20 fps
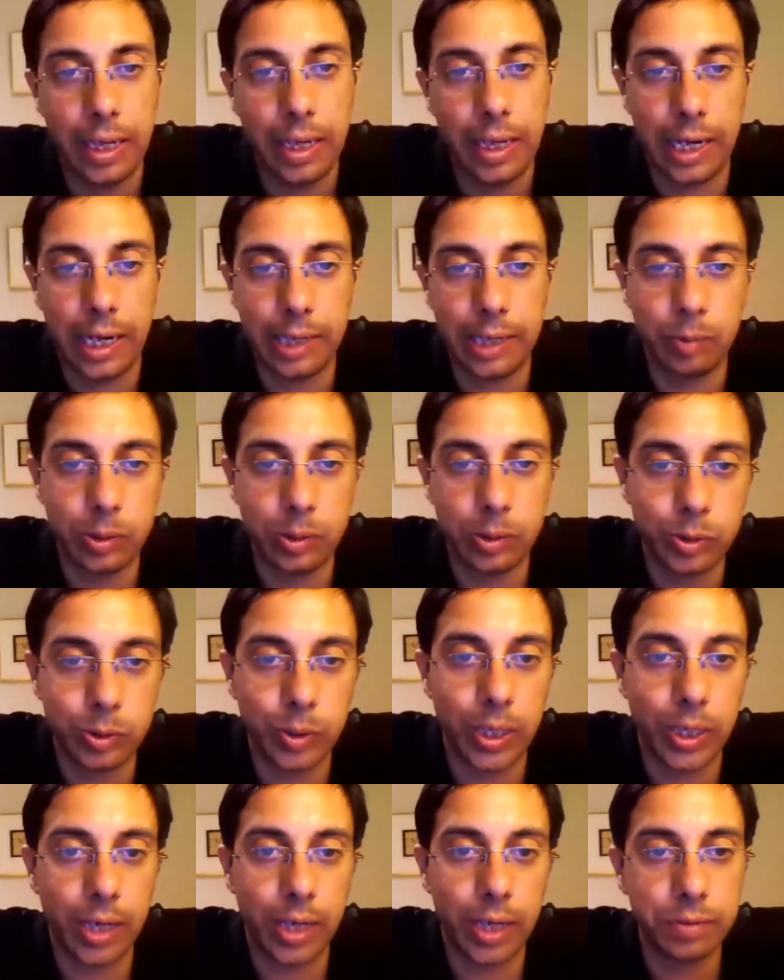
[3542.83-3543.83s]
once you have a
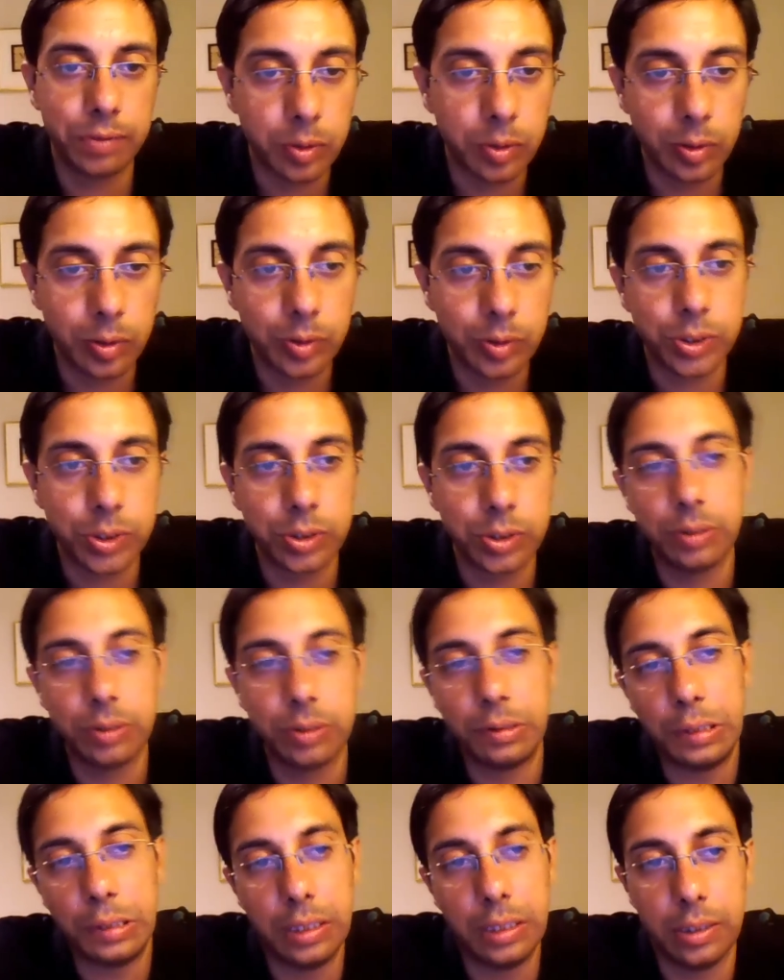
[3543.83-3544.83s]
solution,
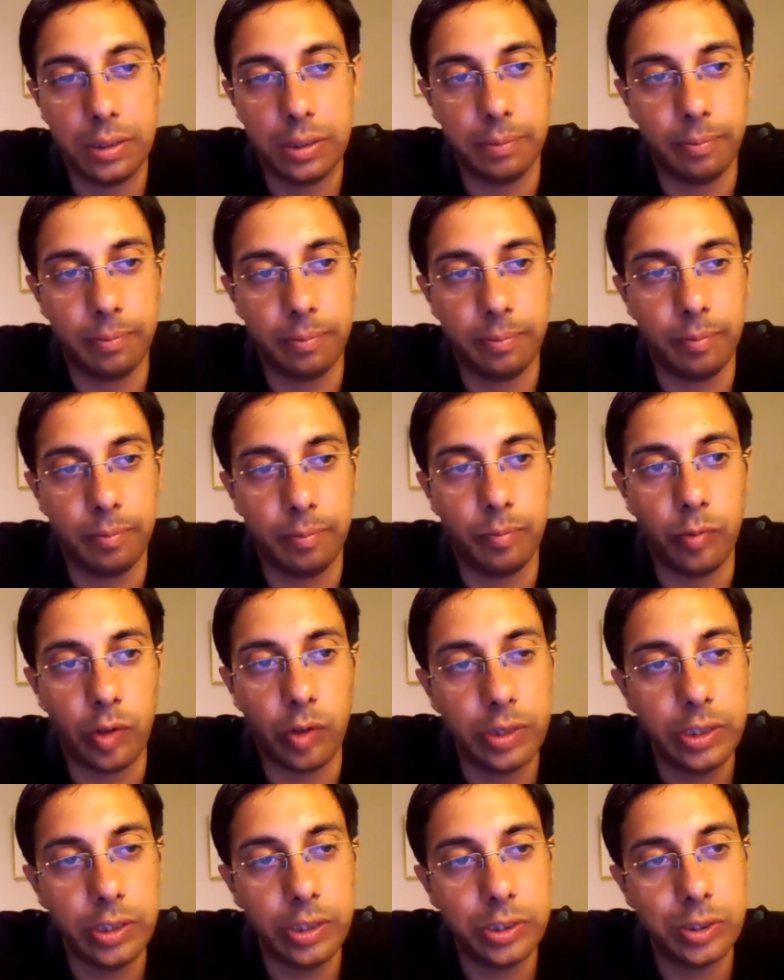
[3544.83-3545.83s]
one of the
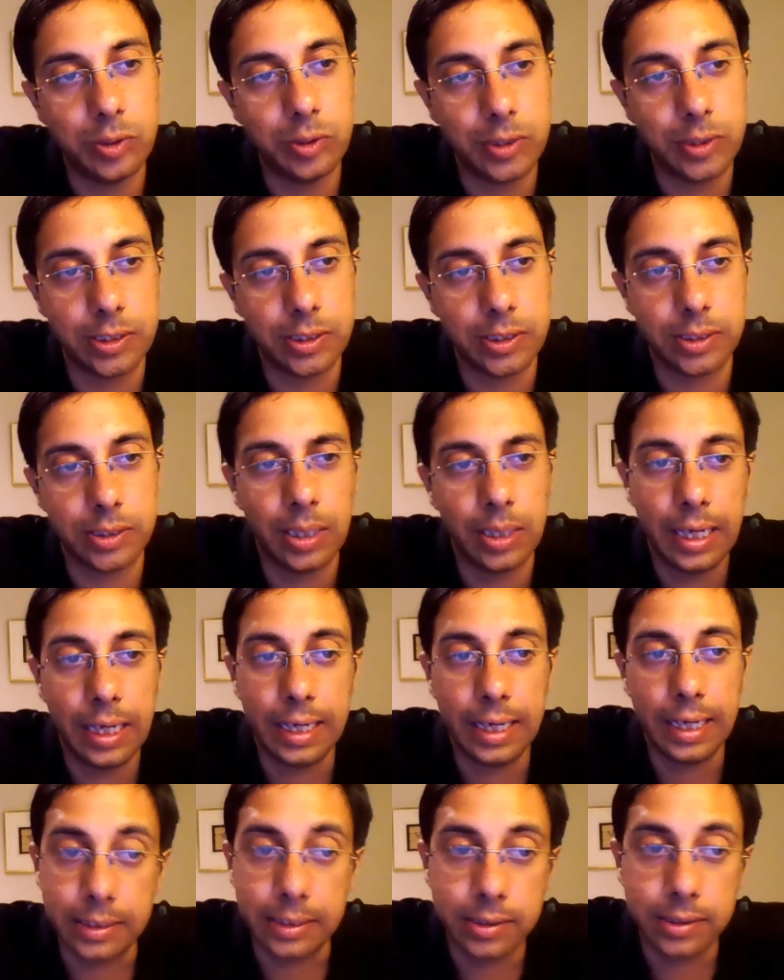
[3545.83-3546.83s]
issues is
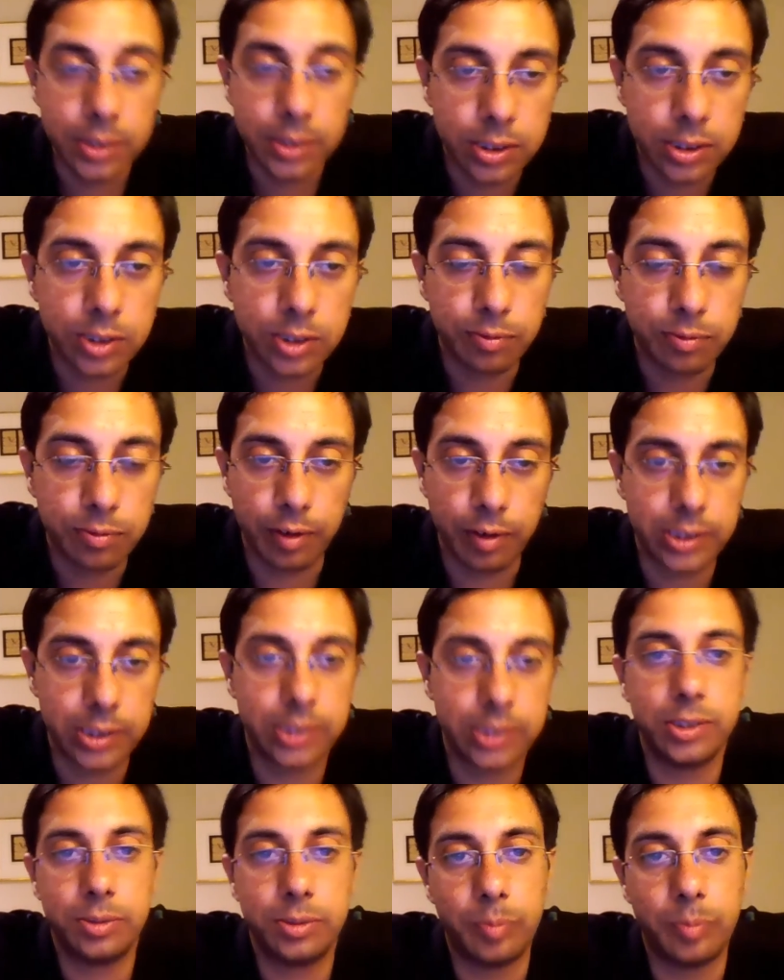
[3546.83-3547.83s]
this the
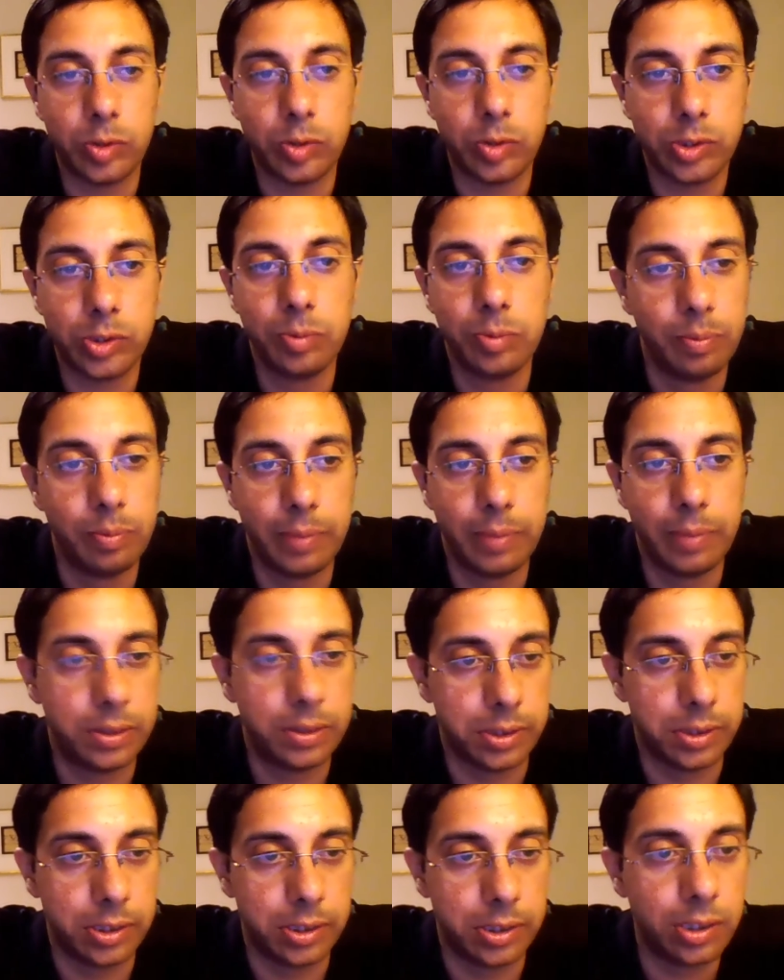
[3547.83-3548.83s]
fastest possible
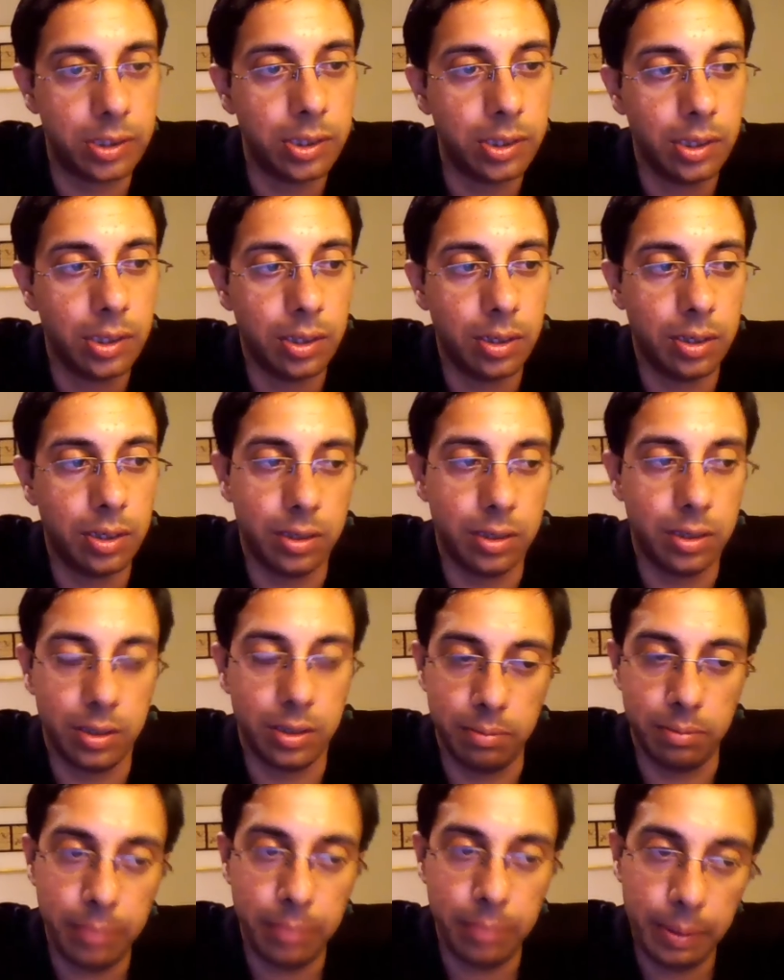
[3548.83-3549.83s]
method?
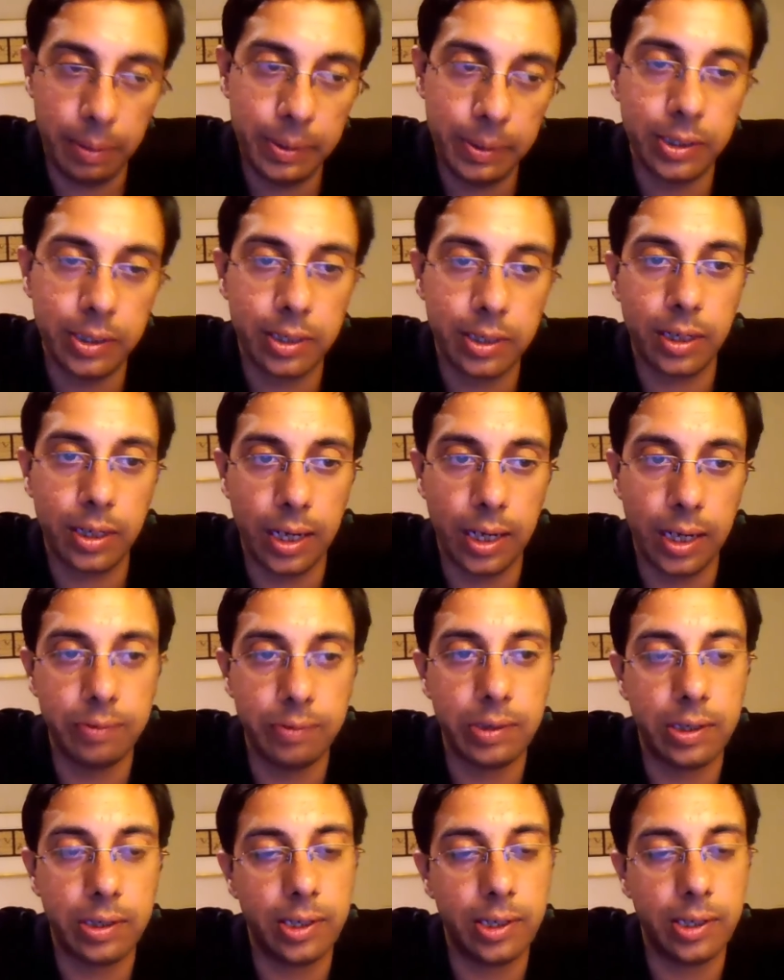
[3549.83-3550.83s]
Maybe there are
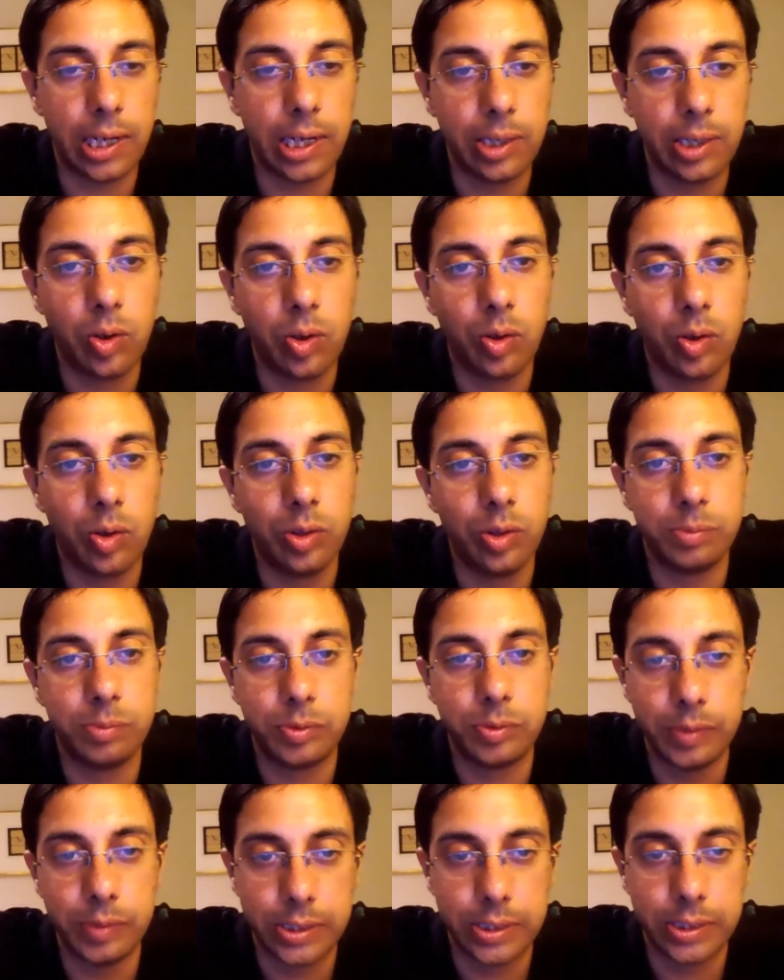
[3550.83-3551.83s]
cleverer algorithms
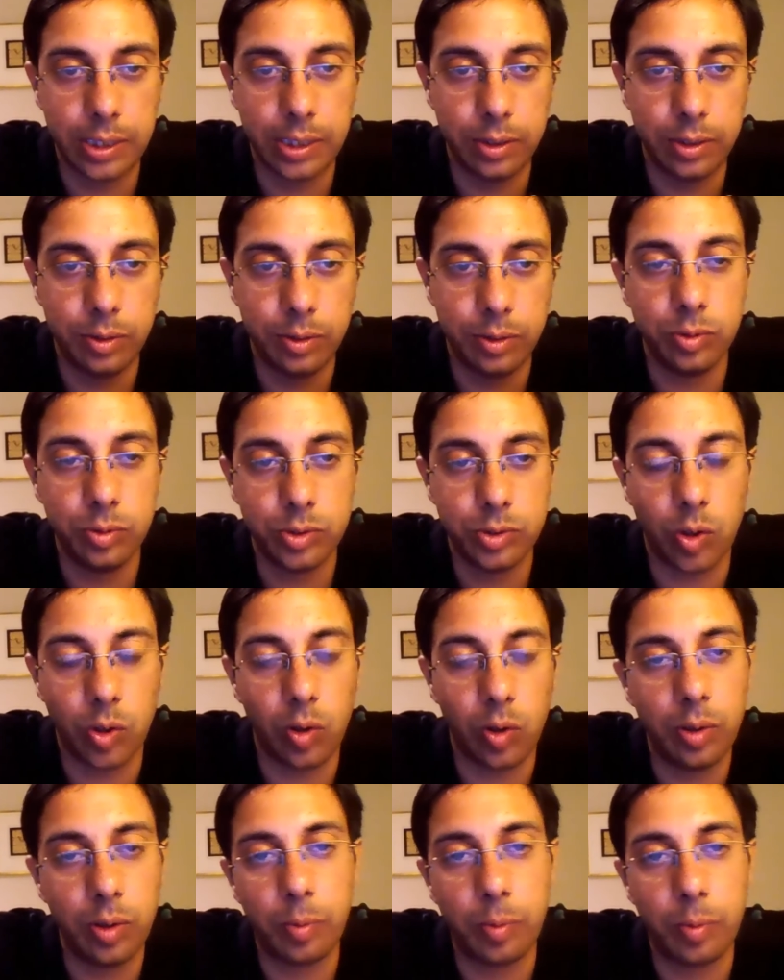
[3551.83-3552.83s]
which can
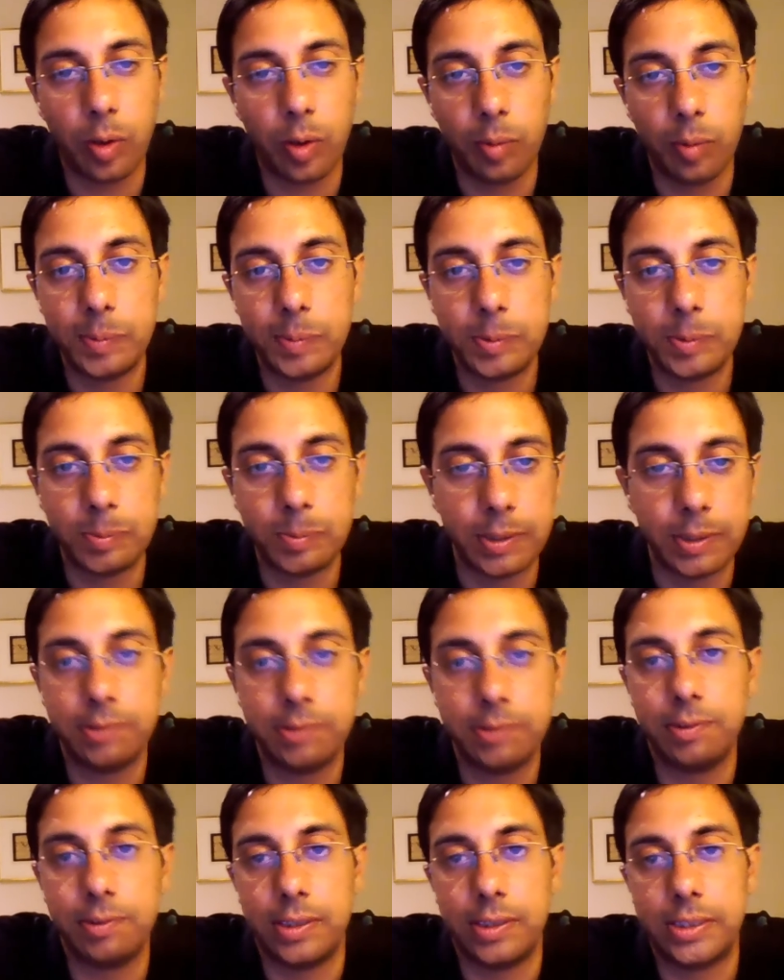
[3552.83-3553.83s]
solve the problems much
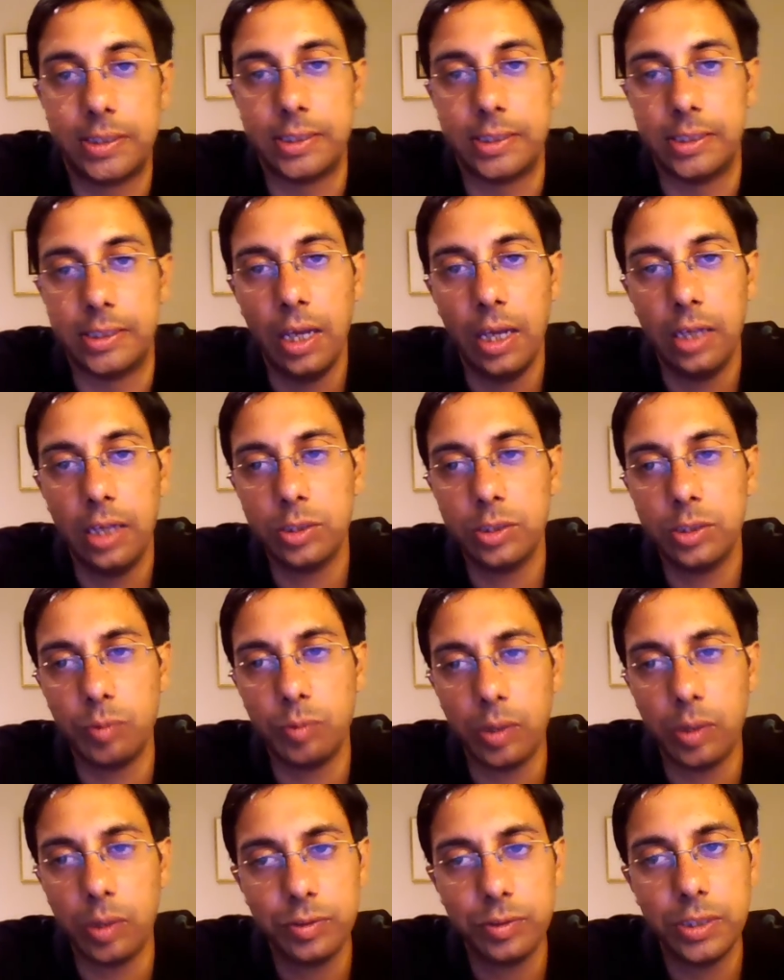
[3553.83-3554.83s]
faster. So
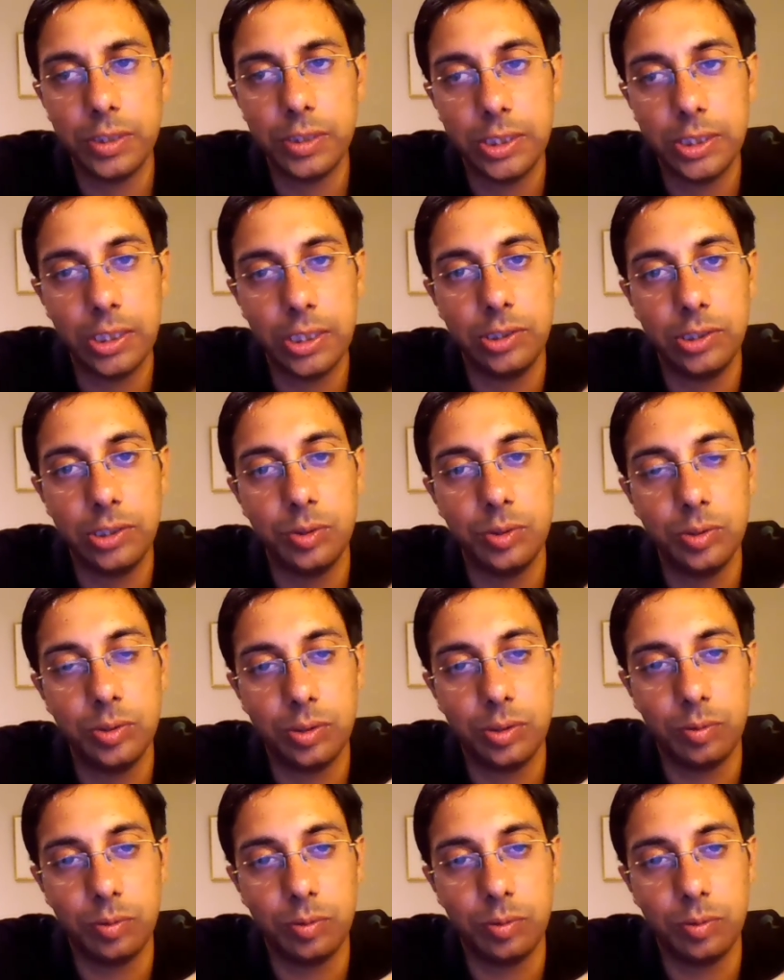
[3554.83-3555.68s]
one of the issues